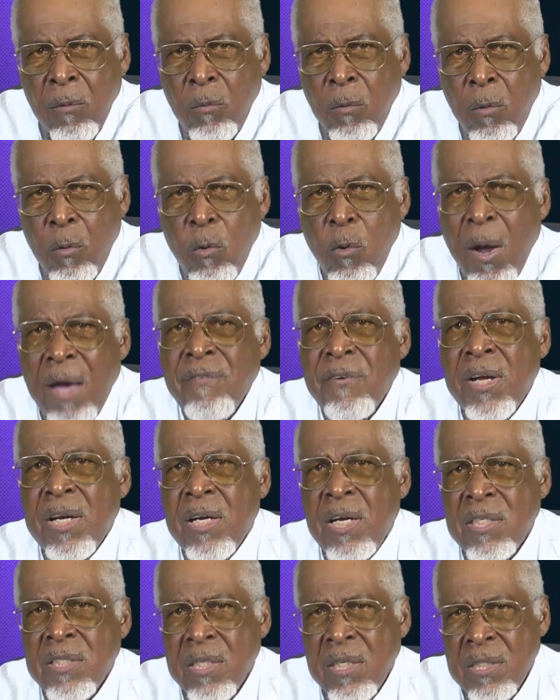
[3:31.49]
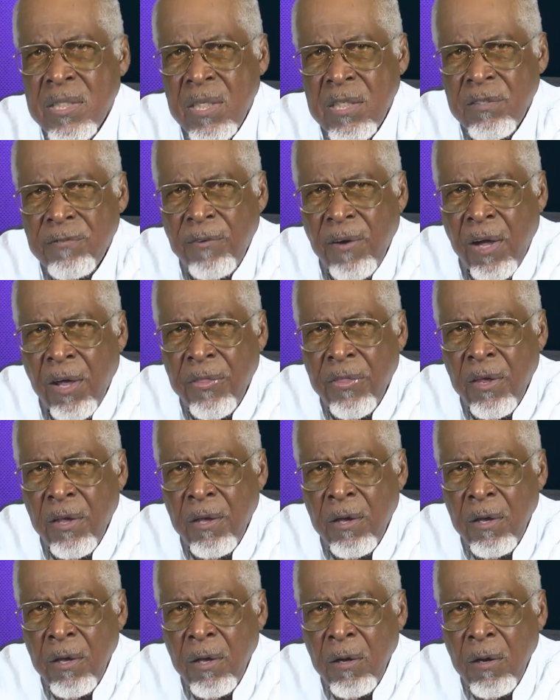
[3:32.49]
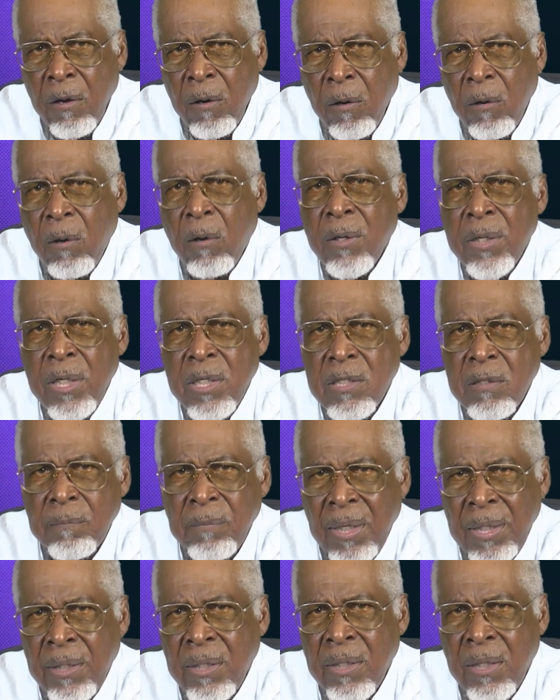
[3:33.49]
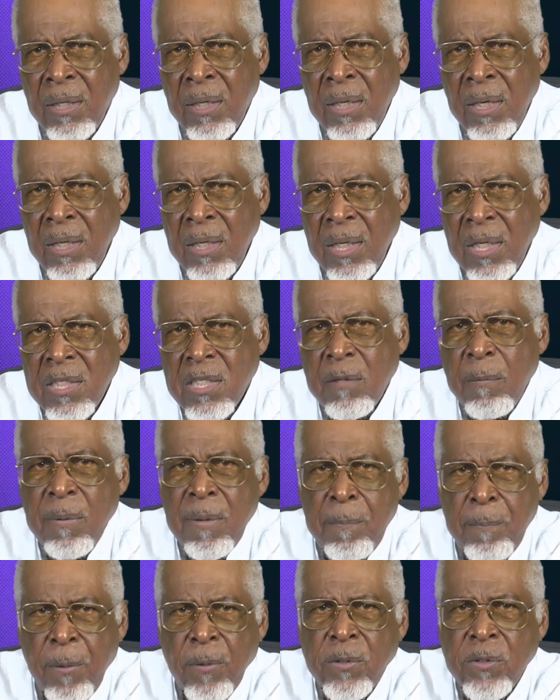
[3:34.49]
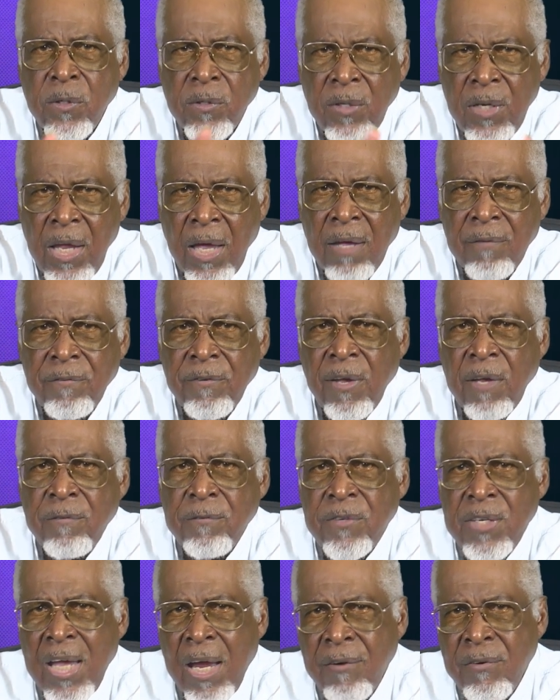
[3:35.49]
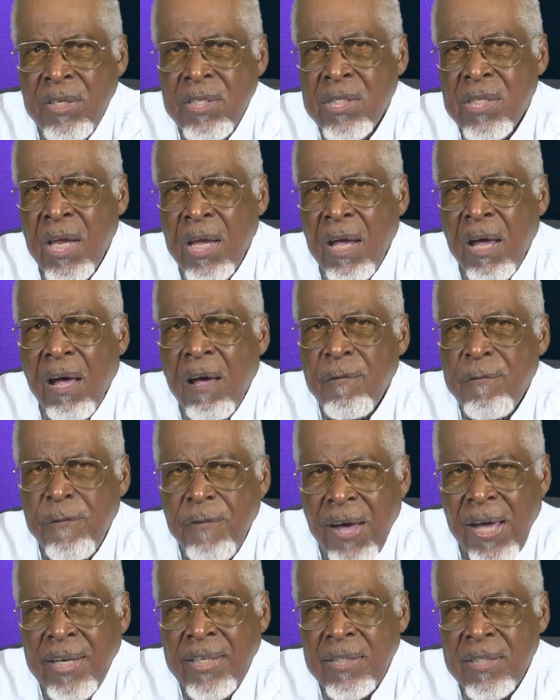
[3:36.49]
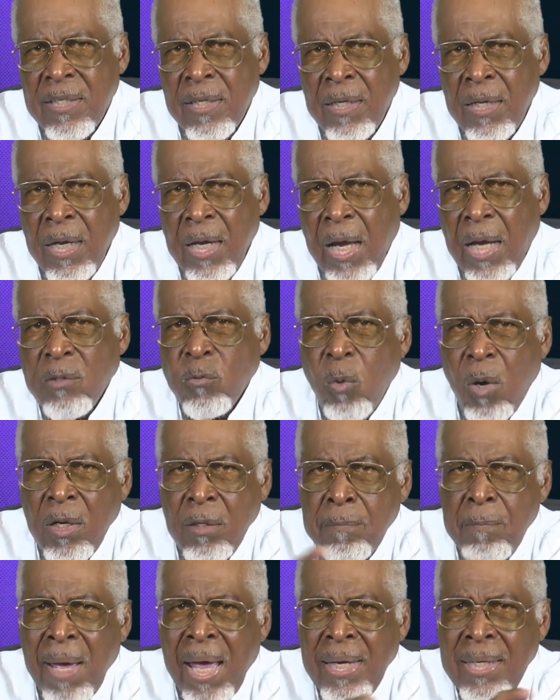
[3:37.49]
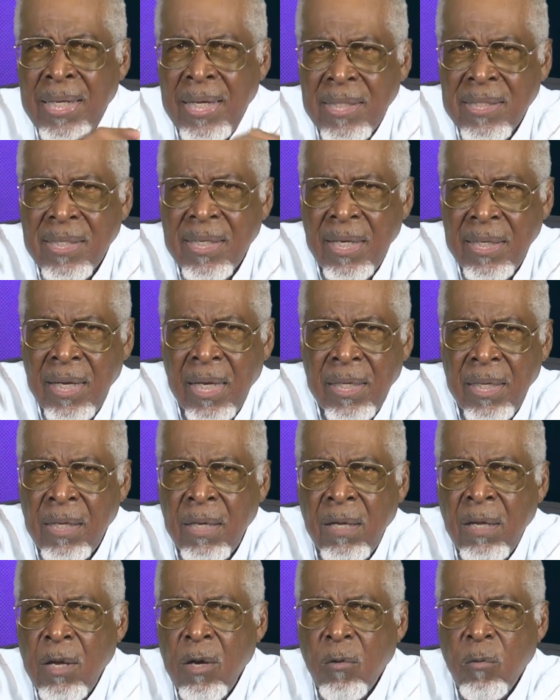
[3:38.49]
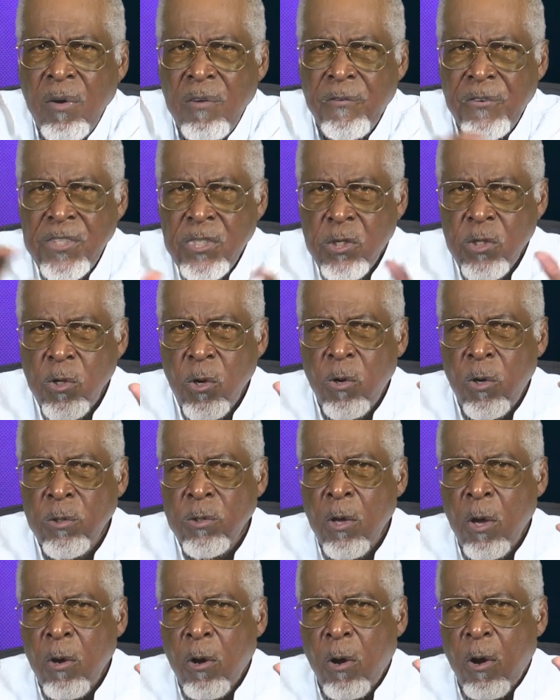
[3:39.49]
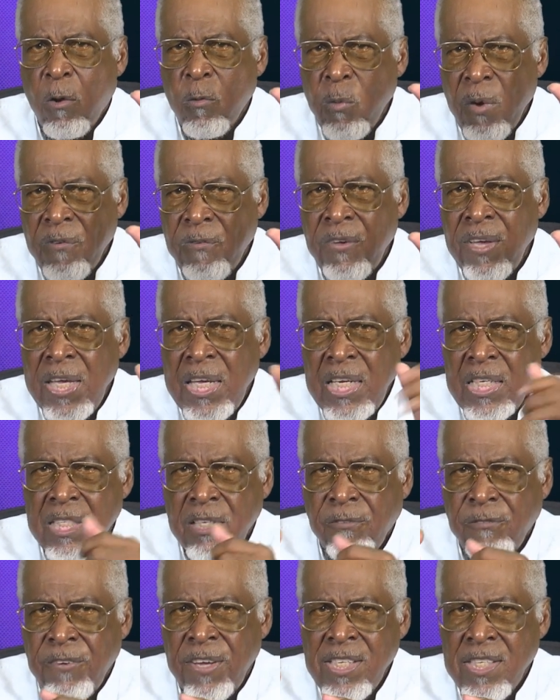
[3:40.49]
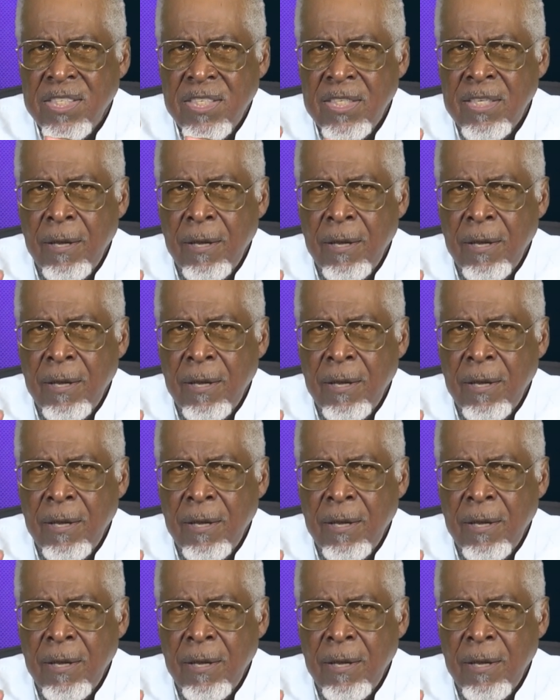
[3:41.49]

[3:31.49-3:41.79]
Whoever curses his father or his mother is to be put to death if there is a fight, and one man hits another with a stone or with his fist,